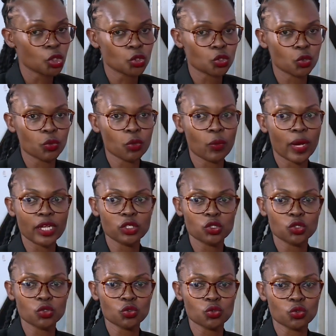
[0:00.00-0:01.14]
So we
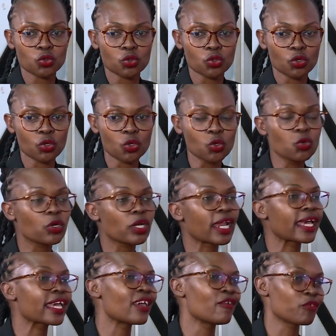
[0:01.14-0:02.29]
want to look
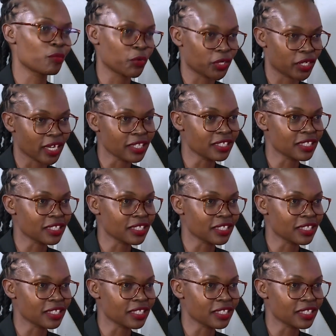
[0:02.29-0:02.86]
like everybody else.